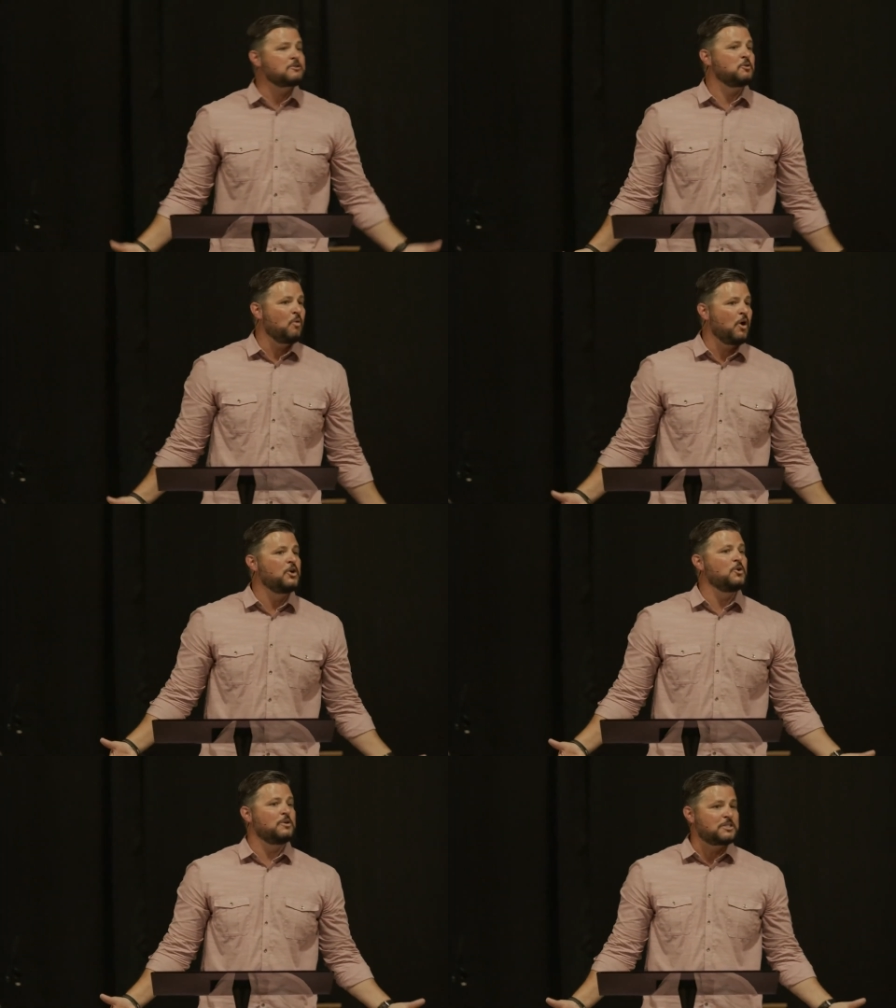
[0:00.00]
ask the
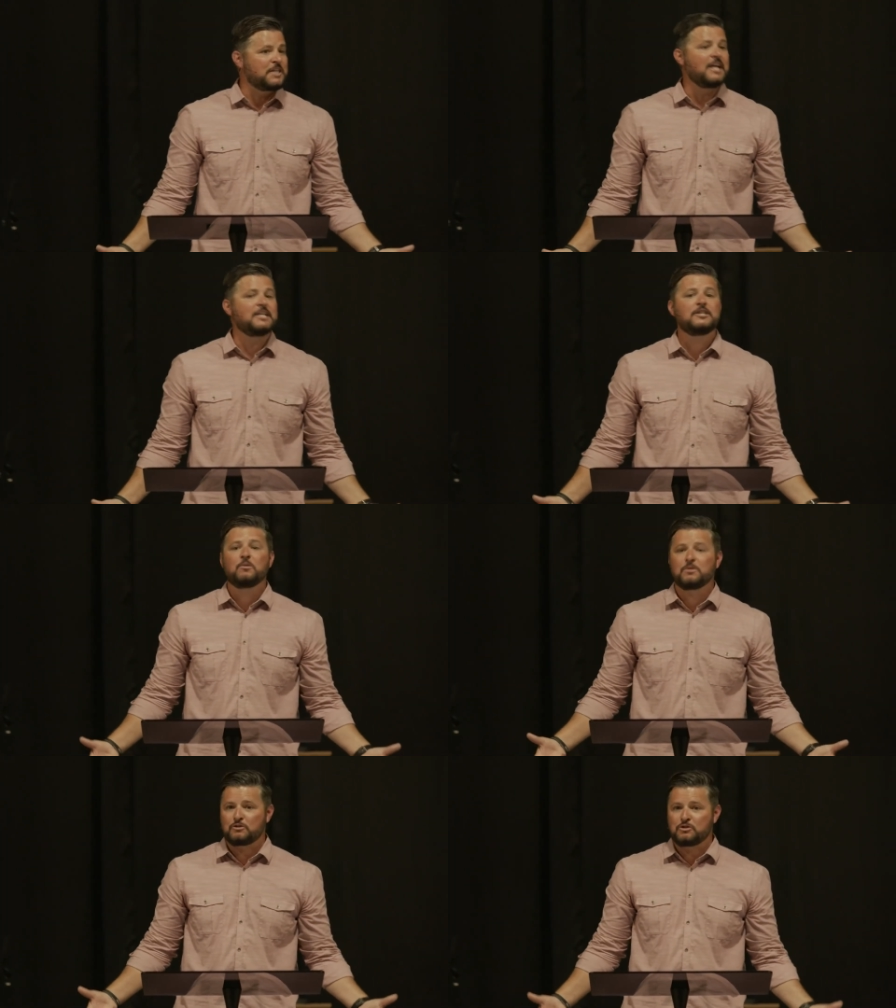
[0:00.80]
one who is standing
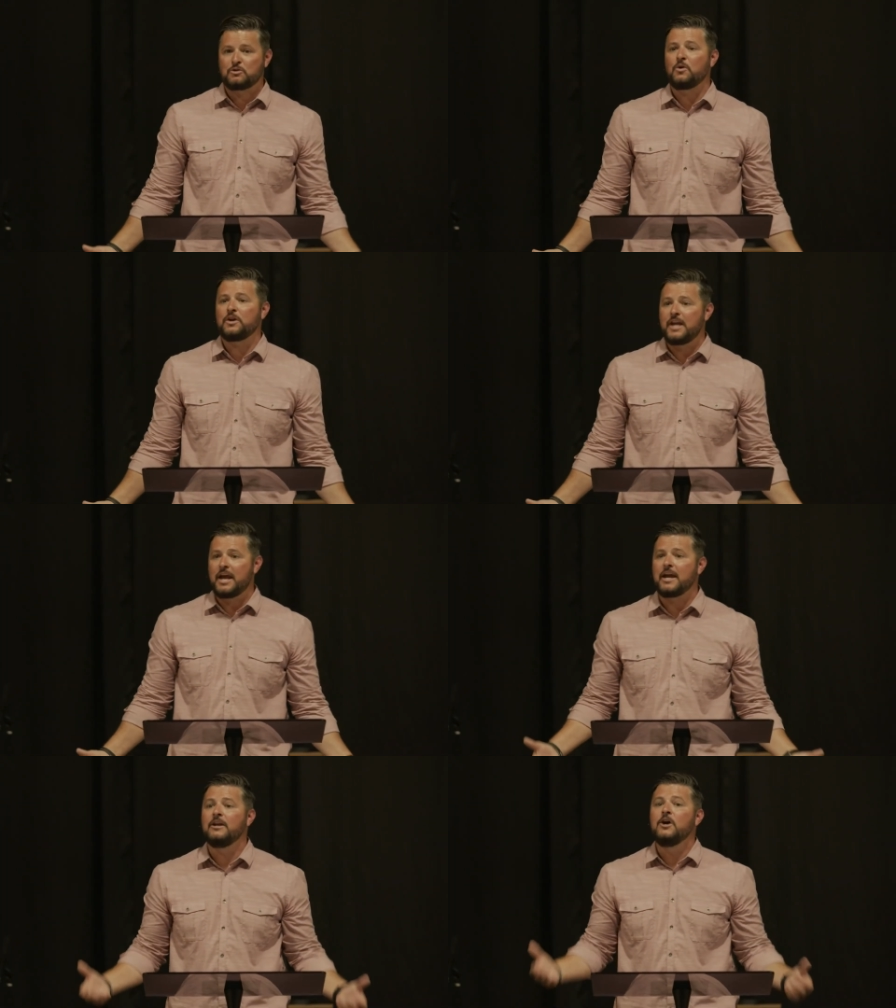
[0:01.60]
there with a sword in
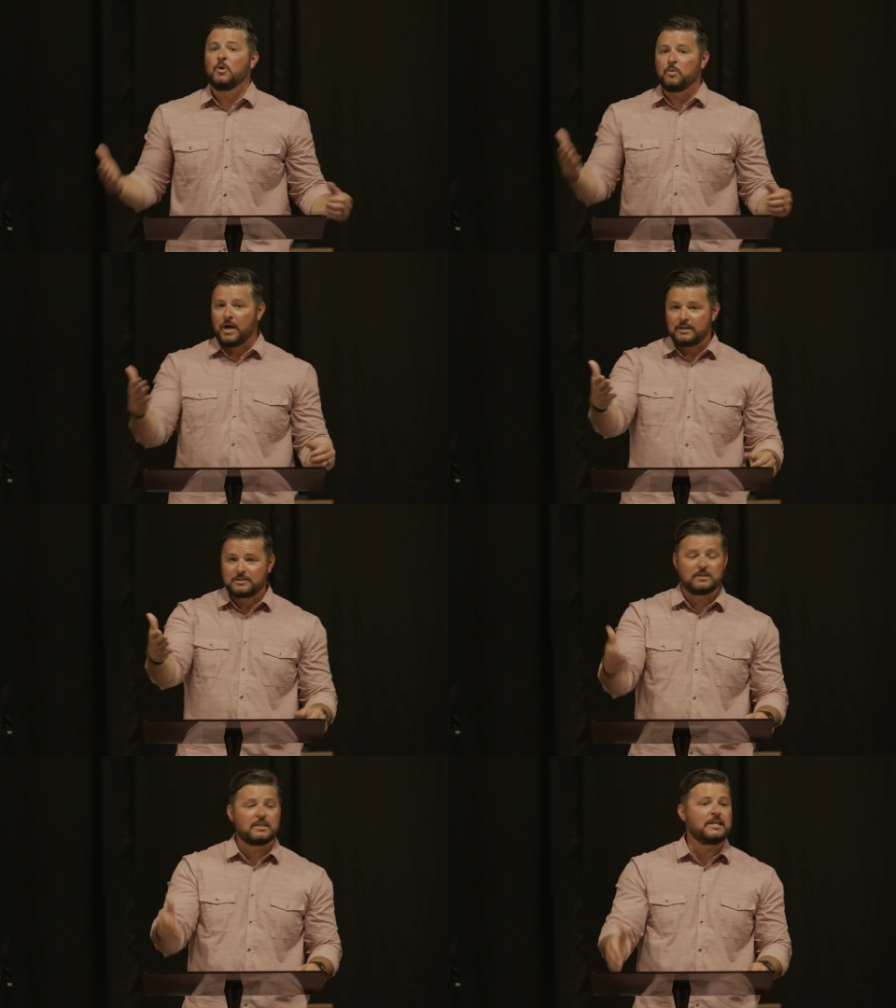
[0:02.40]
hand,
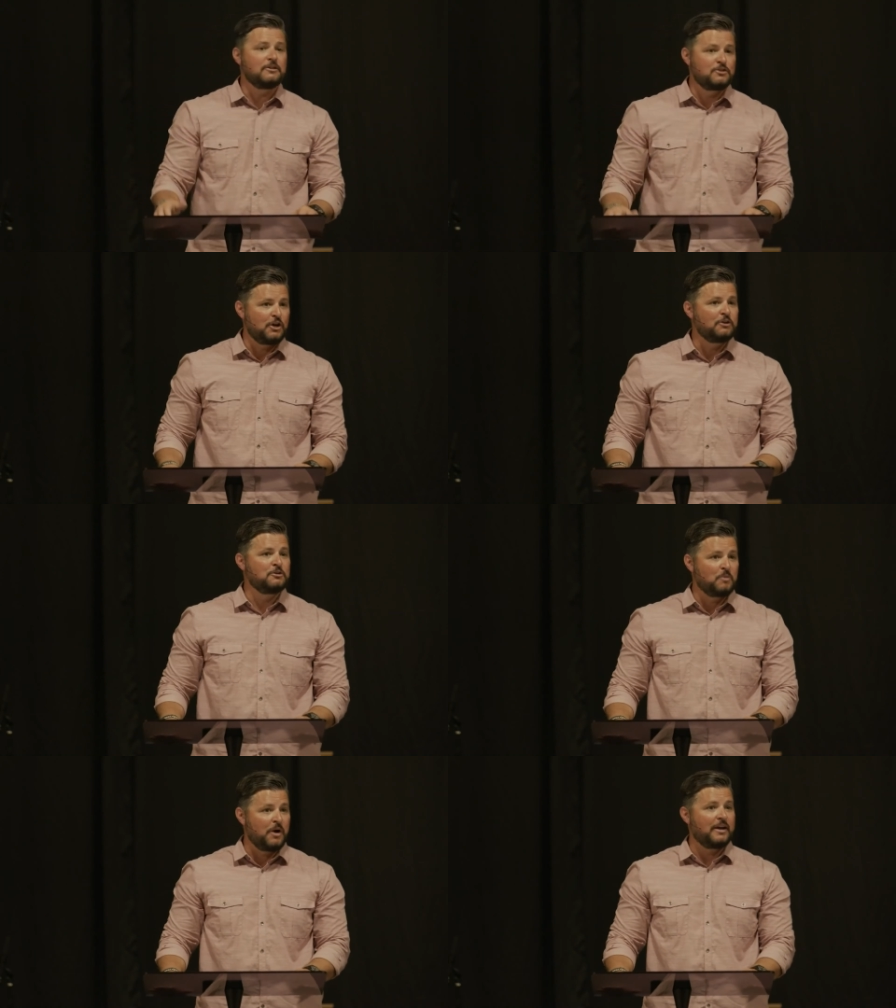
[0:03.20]
ready to lead and show
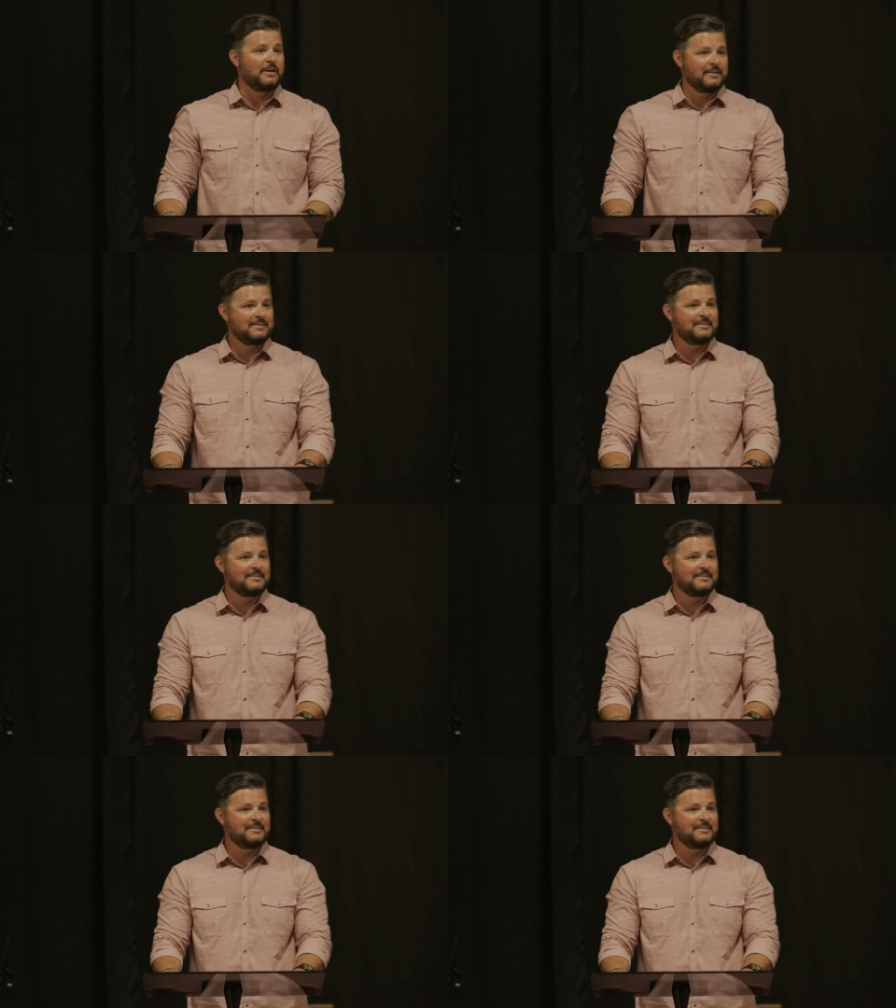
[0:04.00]
you the way?